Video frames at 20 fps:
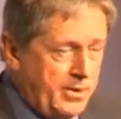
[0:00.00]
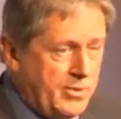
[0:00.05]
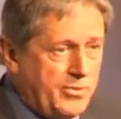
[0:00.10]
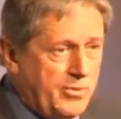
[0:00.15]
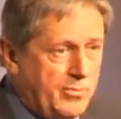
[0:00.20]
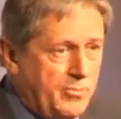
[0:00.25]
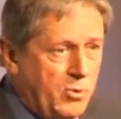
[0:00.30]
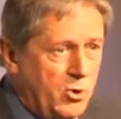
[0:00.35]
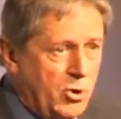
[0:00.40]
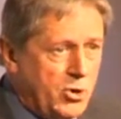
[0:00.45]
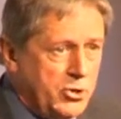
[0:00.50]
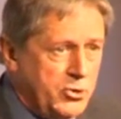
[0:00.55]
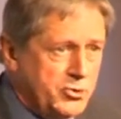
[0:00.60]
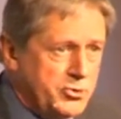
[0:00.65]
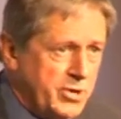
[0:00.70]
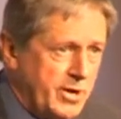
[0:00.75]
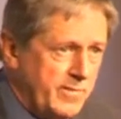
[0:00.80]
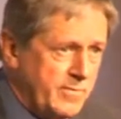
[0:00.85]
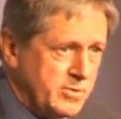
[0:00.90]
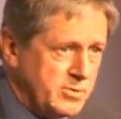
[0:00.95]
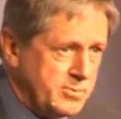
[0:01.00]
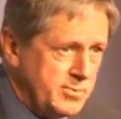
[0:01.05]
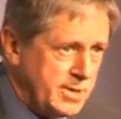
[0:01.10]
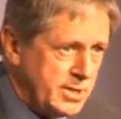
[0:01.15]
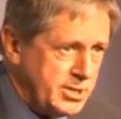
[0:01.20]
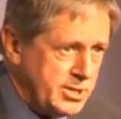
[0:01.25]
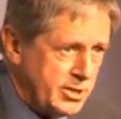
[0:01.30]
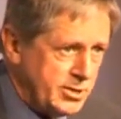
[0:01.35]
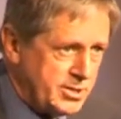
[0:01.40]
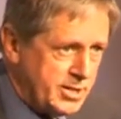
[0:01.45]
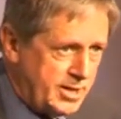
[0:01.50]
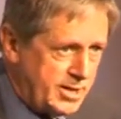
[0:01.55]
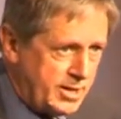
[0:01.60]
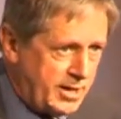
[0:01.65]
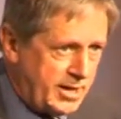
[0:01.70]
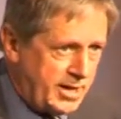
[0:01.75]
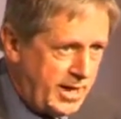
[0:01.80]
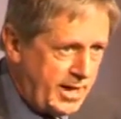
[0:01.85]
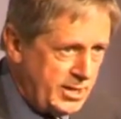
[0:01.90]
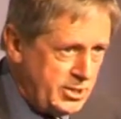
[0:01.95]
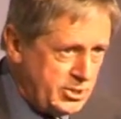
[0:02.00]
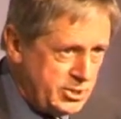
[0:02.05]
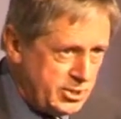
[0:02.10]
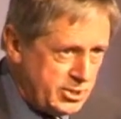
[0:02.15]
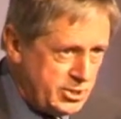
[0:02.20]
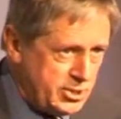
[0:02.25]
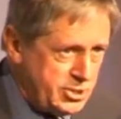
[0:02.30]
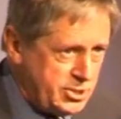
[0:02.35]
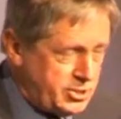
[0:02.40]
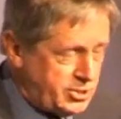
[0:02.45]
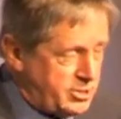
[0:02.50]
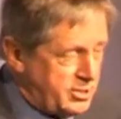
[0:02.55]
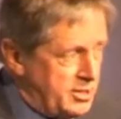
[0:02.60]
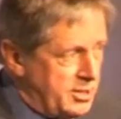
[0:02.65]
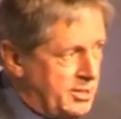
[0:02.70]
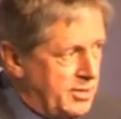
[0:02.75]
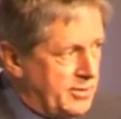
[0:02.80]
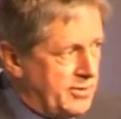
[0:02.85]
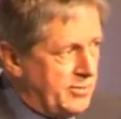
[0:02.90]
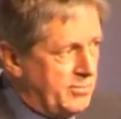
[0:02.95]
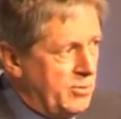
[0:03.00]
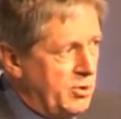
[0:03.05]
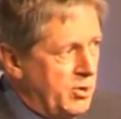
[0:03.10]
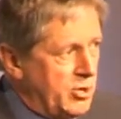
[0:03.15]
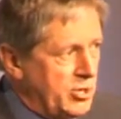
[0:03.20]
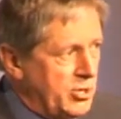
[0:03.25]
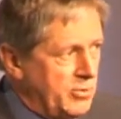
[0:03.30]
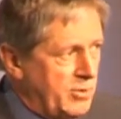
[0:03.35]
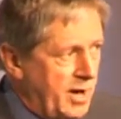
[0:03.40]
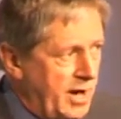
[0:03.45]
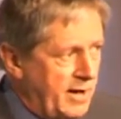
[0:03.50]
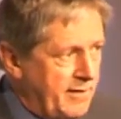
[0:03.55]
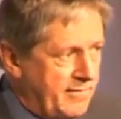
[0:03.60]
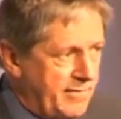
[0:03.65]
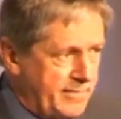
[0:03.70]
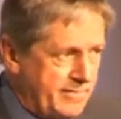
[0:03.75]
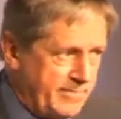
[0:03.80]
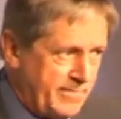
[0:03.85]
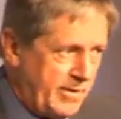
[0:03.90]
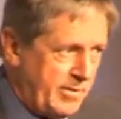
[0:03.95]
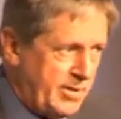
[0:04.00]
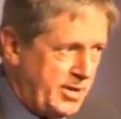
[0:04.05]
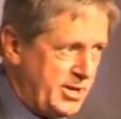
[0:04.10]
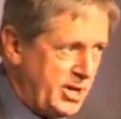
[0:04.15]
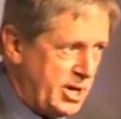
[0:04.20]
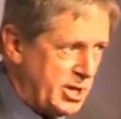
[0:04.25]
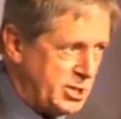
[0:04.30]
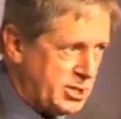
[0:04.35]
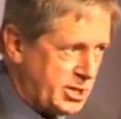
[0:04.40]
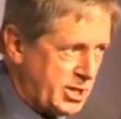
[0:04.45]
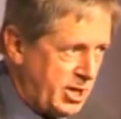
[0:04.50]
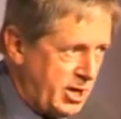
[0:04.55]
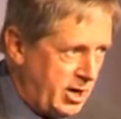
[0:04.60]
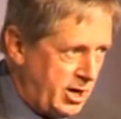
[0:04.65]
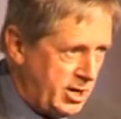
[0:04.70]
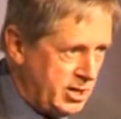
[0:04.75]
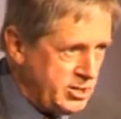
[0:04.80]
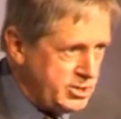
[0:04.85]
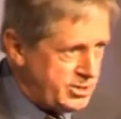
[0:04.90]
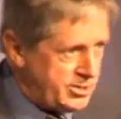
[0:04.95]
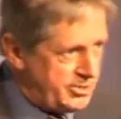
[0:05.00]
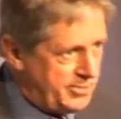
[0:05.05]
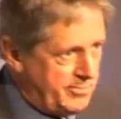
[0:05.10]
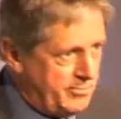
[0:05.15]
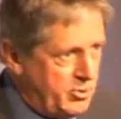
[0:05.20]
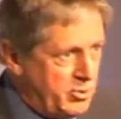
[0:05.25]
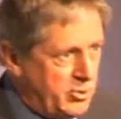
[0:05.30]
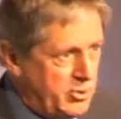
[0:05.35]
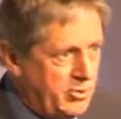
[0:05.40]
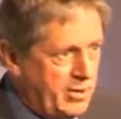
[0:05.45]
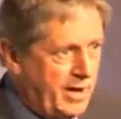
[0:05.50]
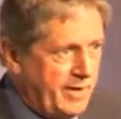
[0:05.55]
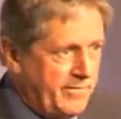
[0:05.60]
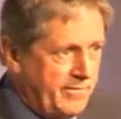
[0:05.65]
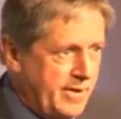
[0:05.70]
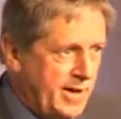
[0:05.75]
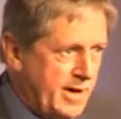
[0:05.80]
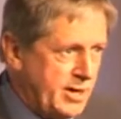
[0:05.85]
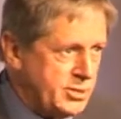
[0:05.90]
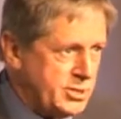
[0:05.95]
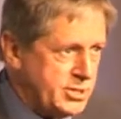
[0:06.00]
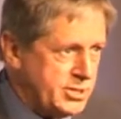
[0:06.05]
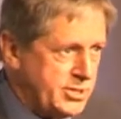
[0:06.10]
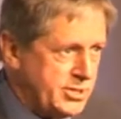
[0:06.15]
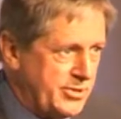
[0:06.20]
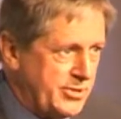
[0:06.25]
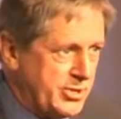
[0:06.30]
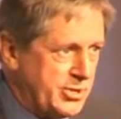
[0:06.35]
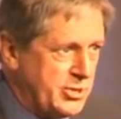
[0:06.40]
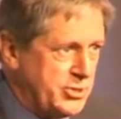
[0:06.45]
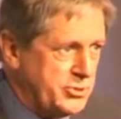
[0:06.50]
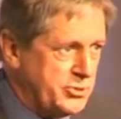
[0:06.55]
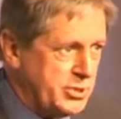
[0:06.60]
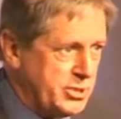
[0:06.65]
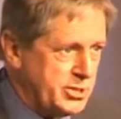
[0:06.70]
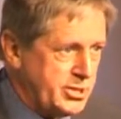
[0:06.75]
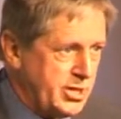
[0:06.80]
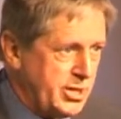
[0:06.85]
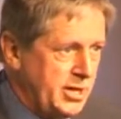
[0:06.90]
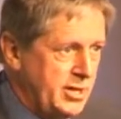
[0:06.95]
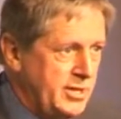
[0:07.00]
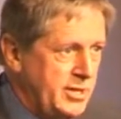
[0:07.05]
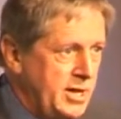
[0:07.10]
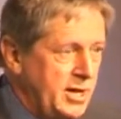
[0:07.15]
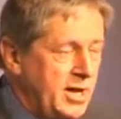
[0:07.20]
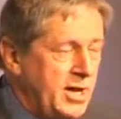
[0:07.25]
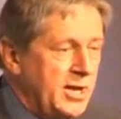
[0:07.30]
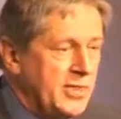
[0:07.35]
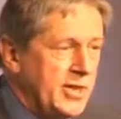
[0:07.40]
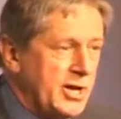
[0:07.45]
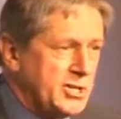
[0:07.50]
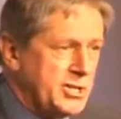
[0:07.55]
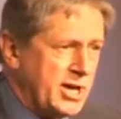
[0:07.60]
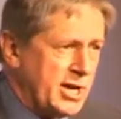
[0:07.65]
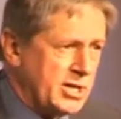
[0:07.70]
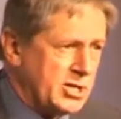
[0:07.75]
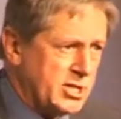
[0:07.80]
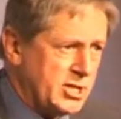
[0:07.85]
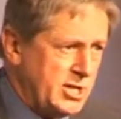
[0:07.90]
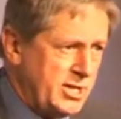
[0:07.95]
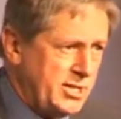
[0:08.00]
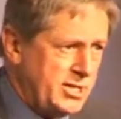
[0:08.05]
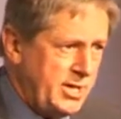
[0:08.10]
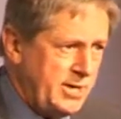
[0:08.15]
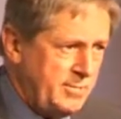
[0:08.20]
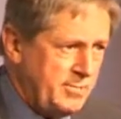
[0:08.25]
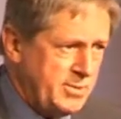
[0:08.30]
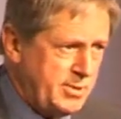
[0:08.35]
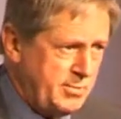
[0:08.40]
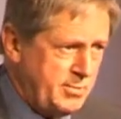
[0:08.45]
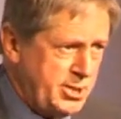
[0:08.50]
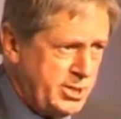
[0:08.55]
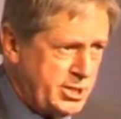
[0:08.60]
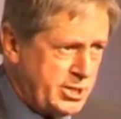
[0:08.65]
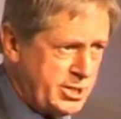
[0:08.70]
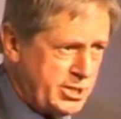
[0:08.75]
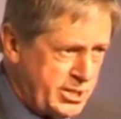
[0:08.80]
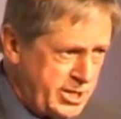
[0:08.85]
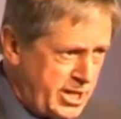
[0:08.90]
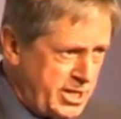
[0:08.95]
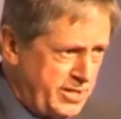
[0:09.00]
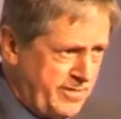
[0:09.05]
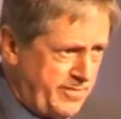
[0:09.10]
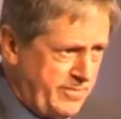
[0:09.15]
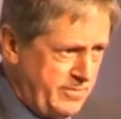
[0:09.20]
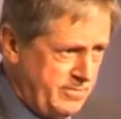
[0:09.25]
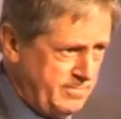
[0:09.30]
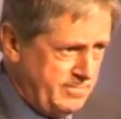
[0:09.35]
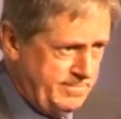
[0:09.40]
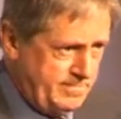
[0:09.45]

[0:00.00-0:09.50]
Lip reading: the more you travel to exotic locations, the more you have very nice cars and the more you have houses in the countryside, that's actually deemed to be successful.